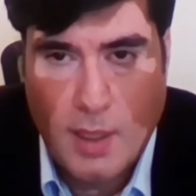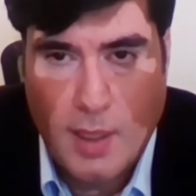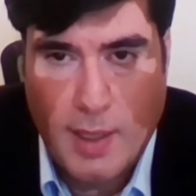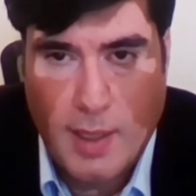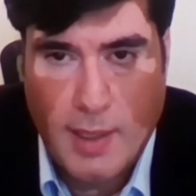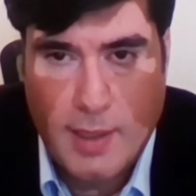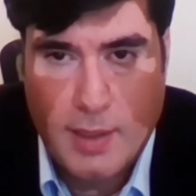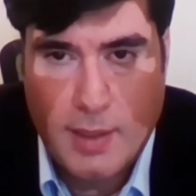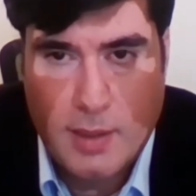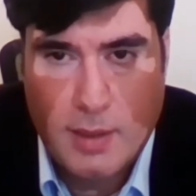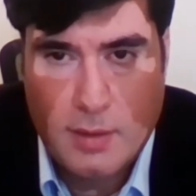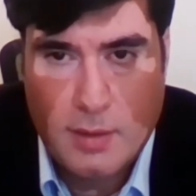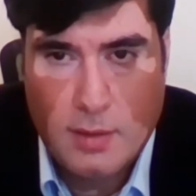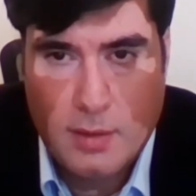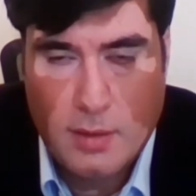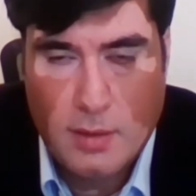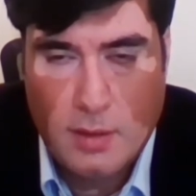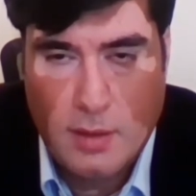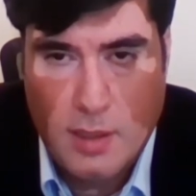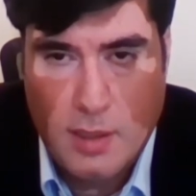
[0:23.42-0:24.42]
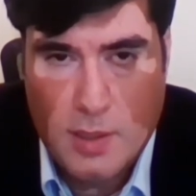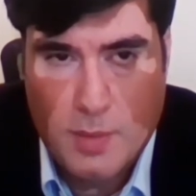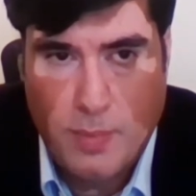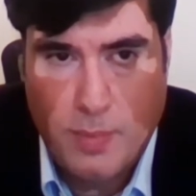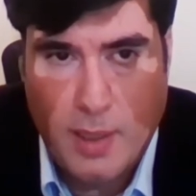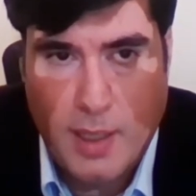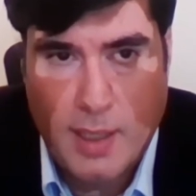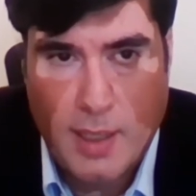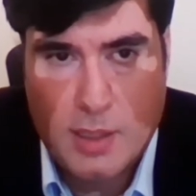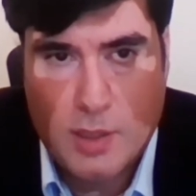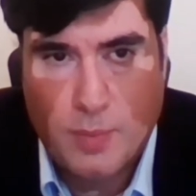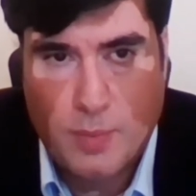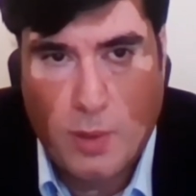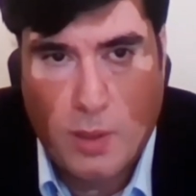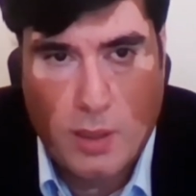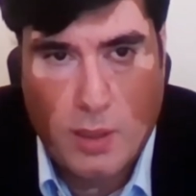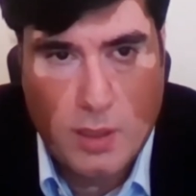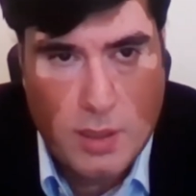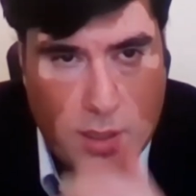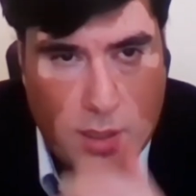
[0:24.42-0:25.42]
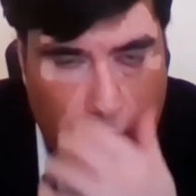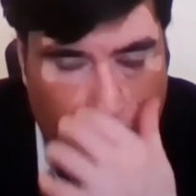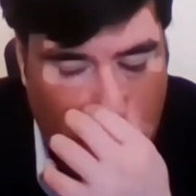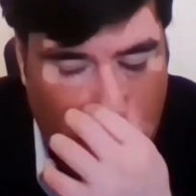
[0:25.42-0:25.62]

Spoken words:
And these blind spots